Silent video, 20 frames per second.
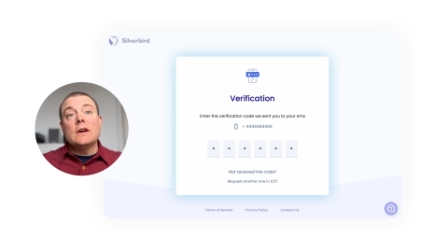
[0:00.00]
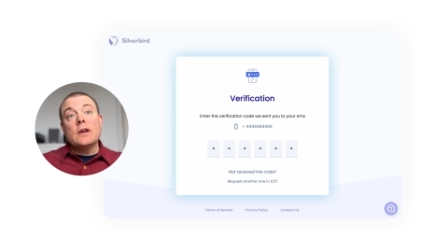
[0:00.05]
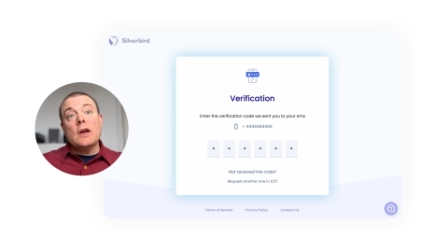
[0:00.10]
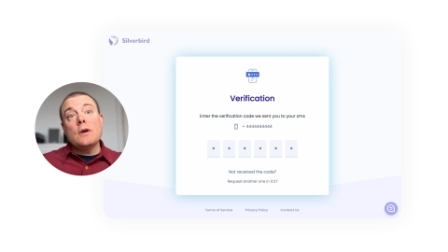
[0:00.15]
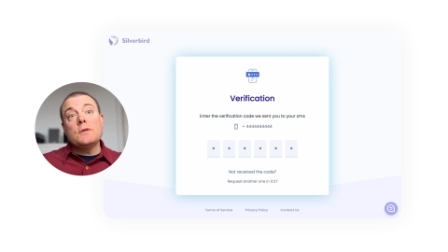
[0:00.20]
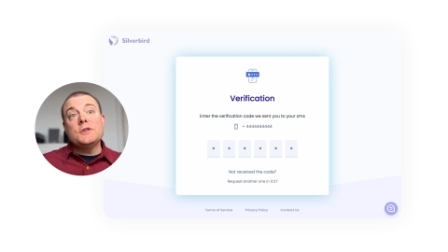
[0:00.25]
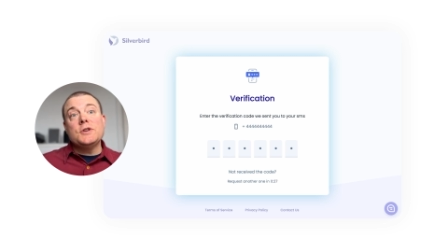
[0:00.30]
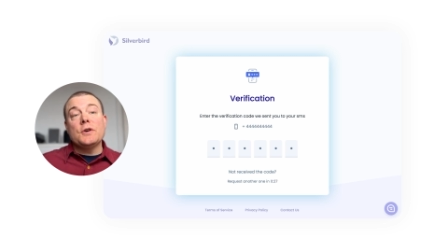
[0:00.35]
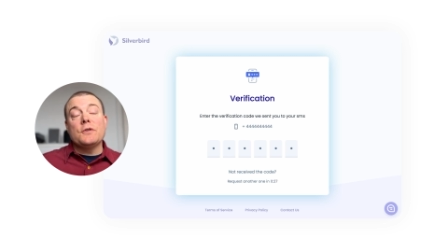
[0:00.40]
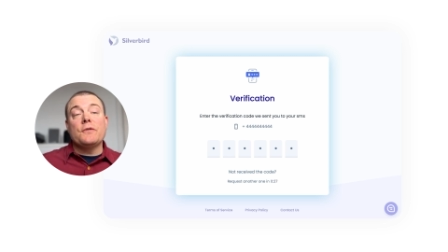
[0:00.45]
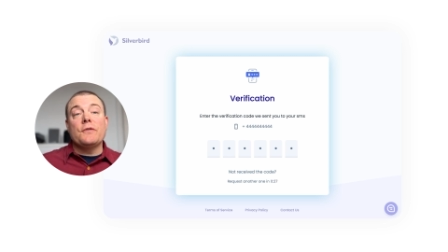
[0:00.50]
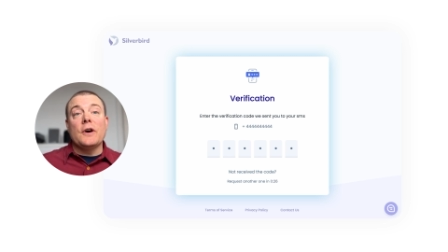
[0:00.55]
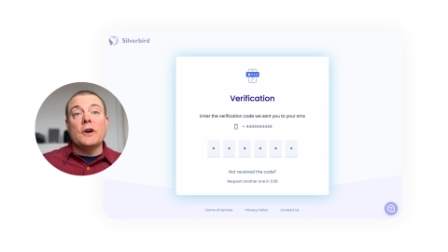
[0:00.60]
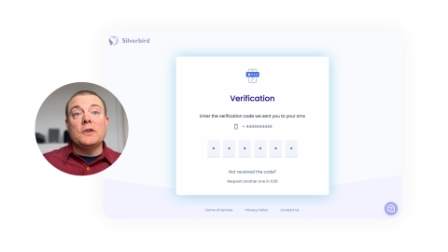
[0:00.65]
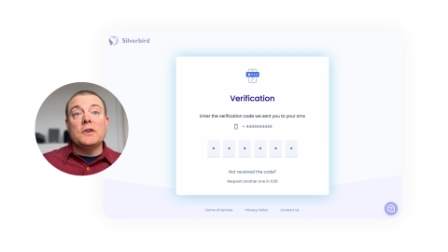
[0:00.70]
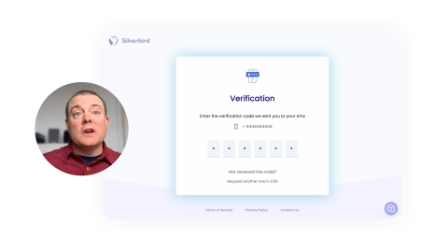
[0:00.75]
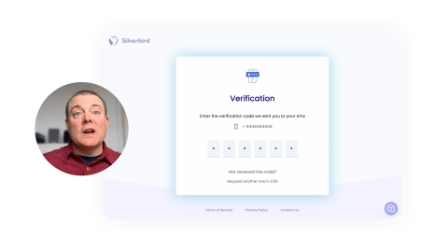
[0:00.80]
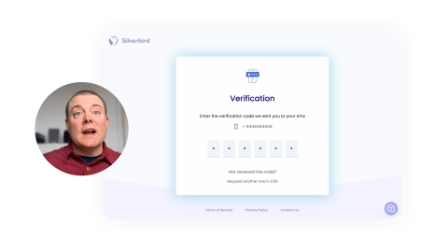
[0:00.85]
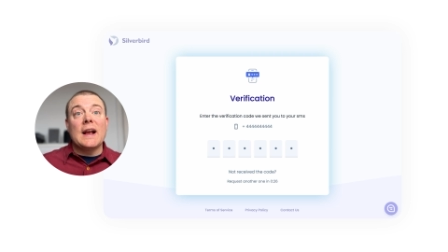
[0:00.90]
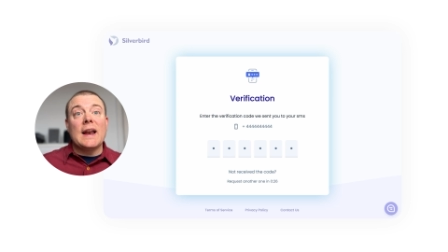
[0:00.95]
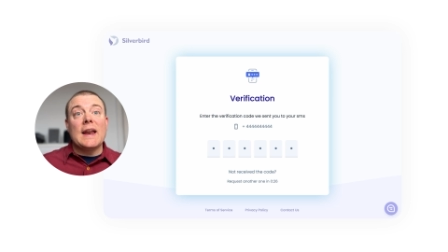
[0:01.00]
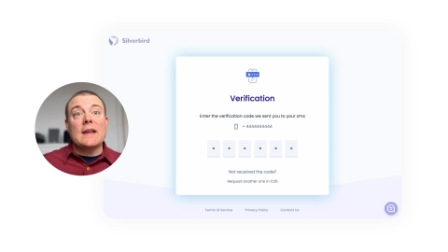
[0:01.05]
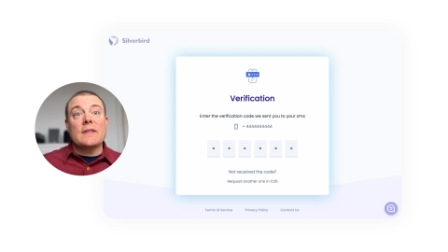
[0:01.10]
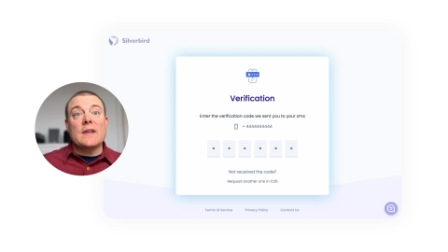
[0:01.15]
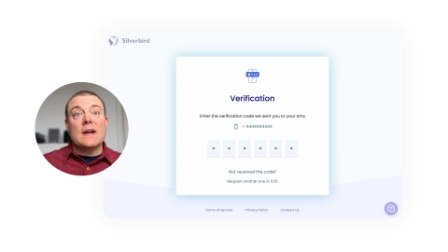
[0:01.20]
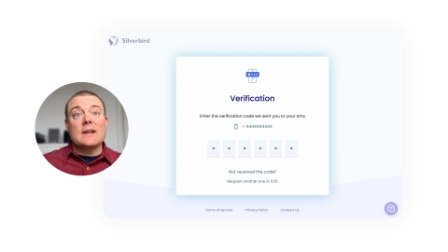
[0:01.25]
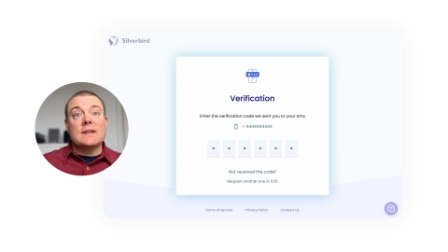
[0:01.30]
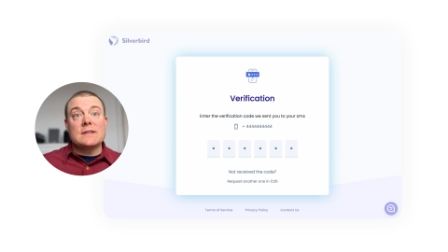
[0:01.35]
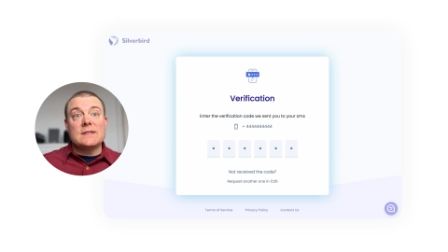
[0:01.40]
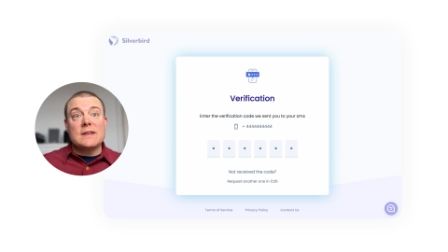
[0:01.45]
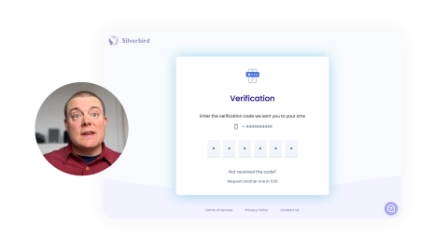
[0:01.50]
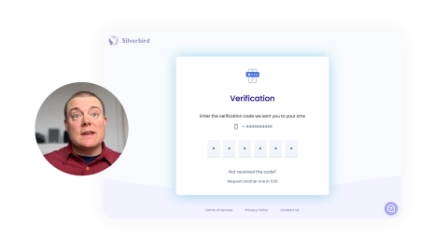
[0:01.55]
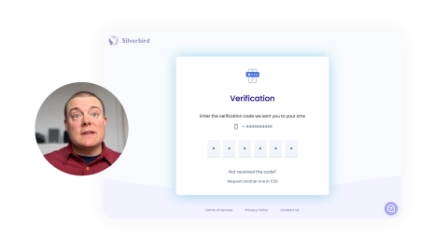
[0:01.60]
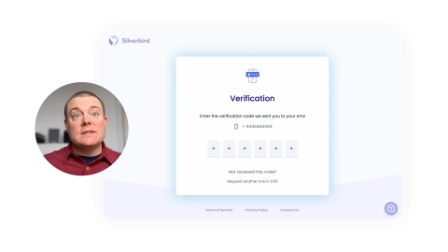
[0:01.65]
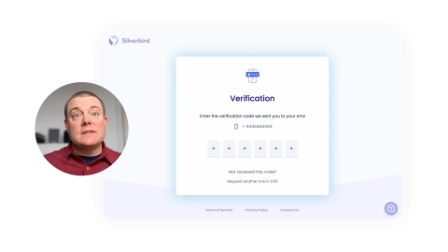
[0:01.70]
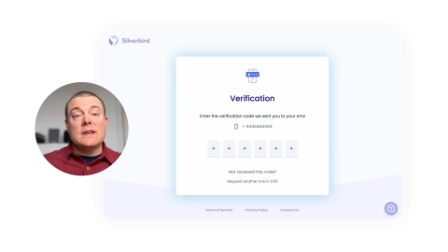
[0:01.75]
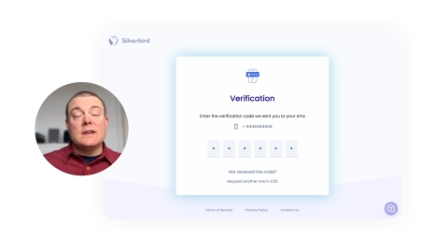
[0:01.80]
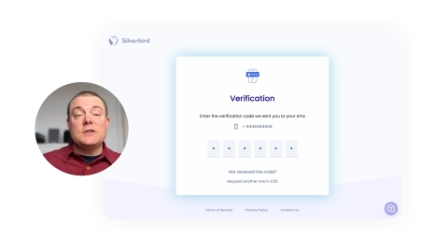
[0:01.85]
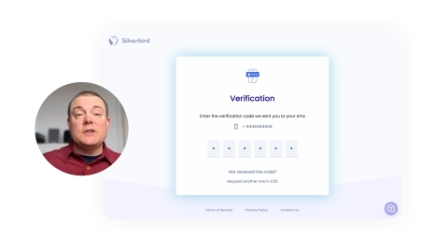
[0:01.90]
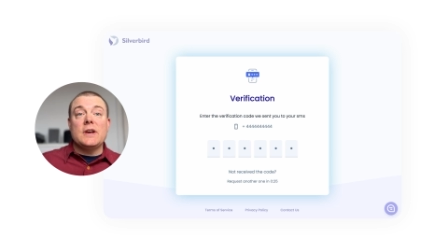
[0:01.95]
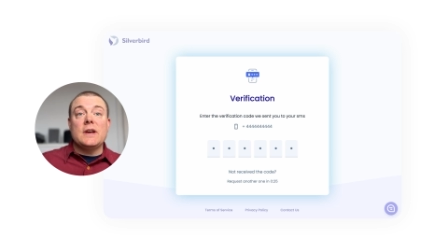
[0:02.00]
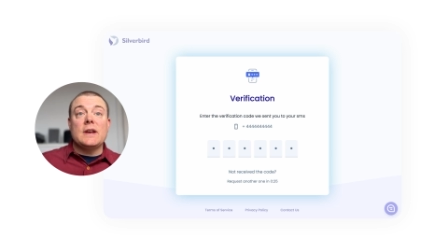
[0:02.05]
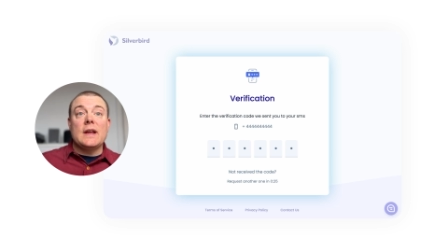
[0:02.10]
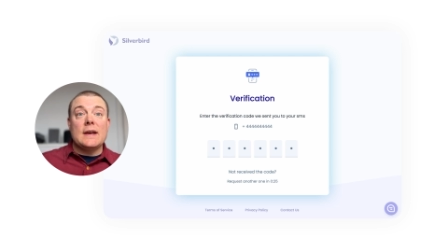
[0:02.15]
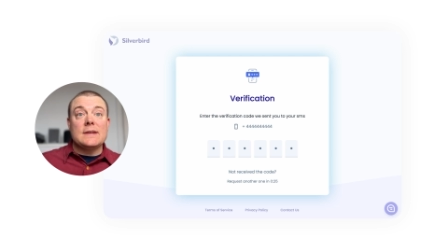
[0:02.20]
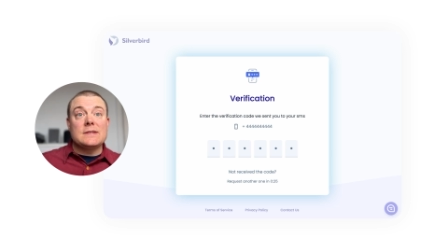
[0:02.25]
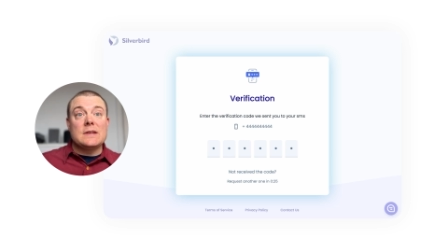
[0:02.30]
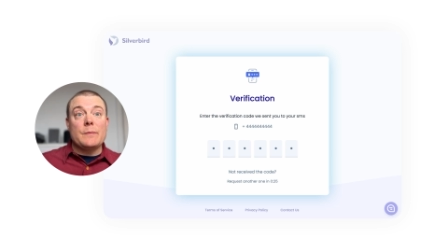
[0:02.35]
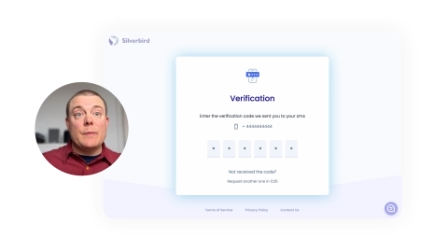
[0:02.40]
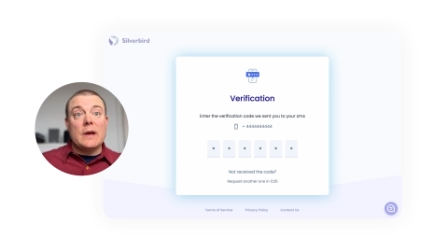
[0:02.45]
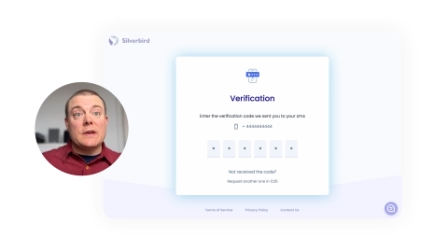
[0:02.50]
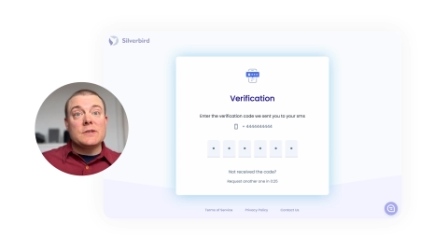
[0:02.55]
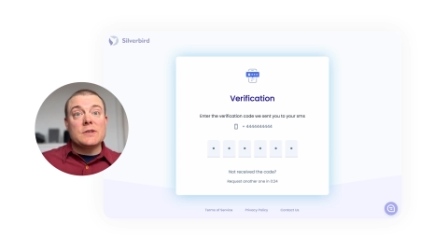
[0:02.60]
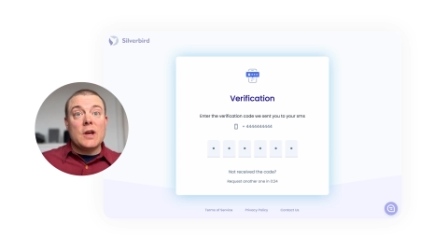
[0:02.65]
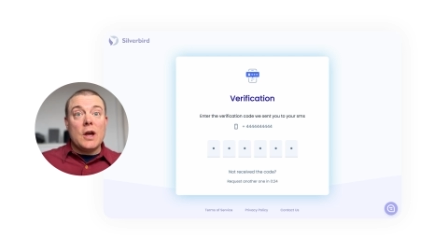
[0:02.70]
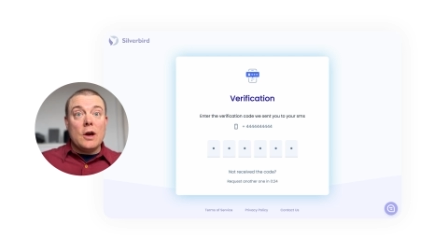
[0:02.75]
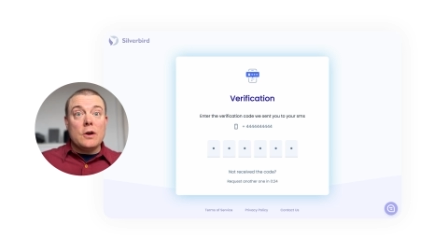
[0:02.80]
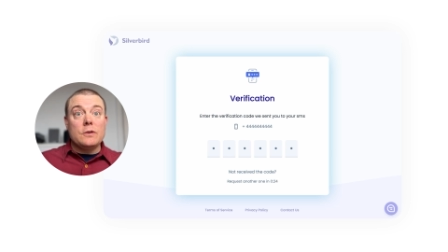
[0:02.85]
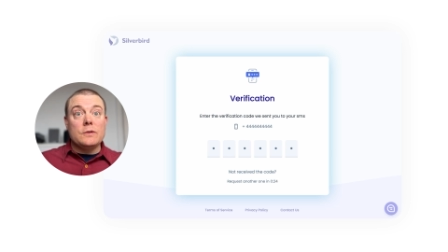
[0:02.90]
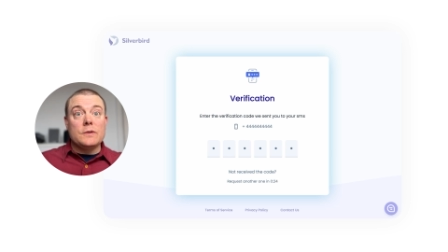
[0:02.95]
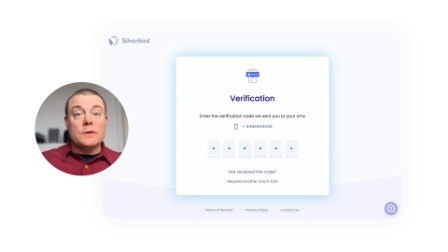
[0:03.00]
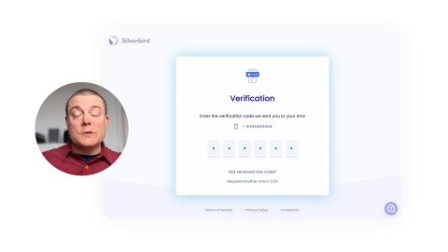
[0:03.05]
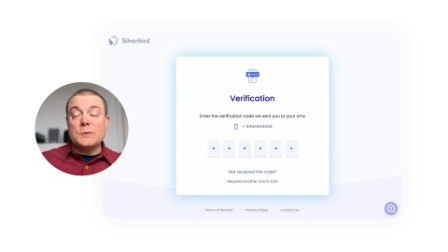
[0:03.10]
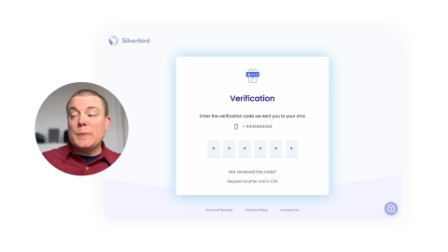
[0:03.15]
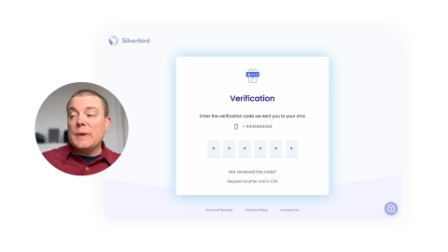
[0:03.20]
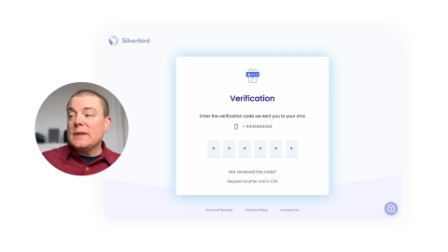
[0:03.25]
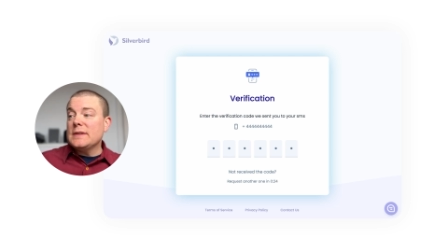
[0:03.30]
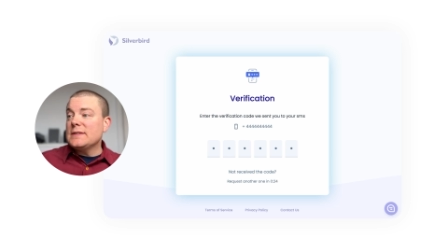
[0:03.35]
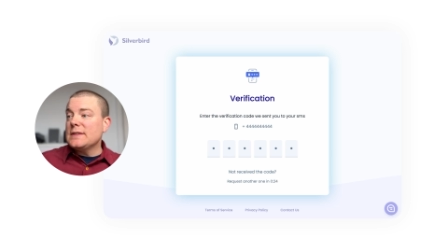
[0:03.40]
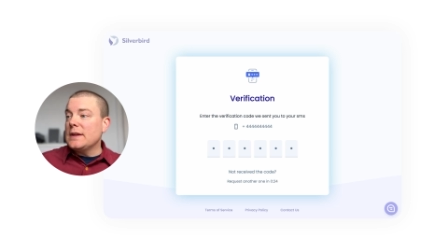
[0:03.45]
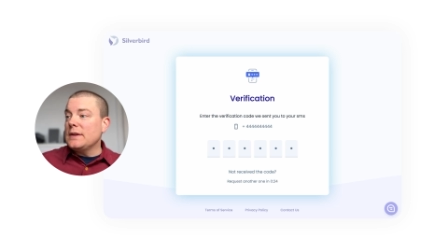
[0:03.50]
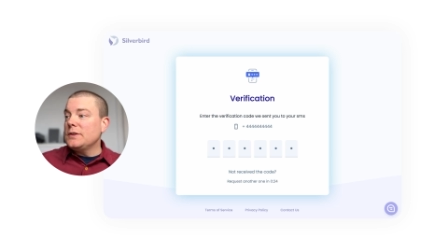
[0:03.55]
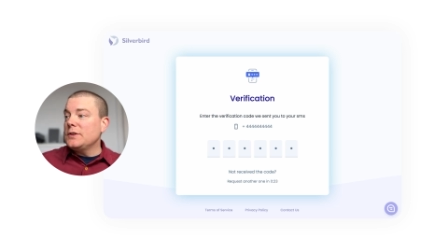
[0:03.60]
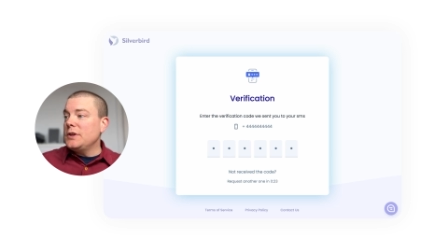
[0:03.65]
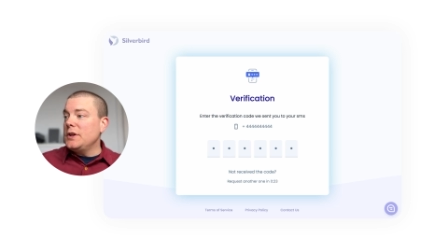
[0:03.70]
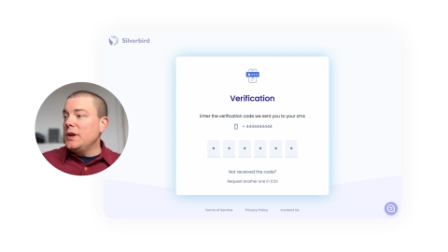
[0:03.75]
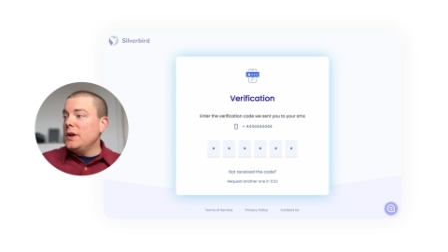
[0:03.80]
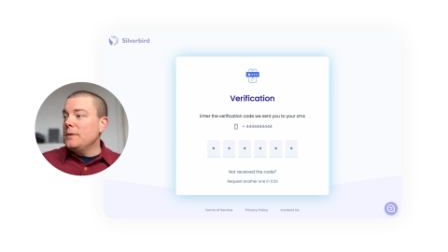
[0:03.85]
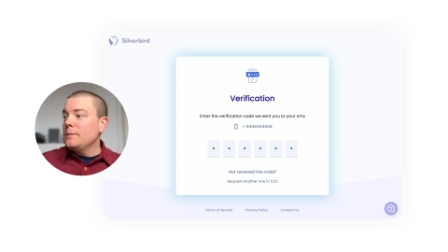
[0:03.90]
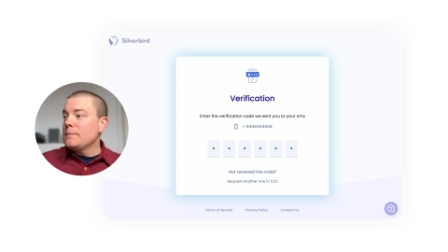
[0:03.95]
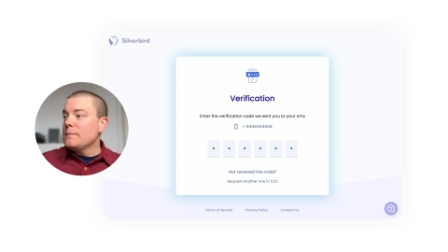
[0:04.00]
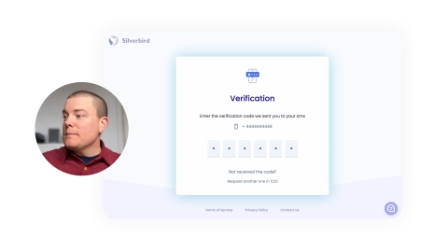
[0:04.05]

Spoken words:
Go to your phone and collect that 6-digit SMS code that's been sent to you.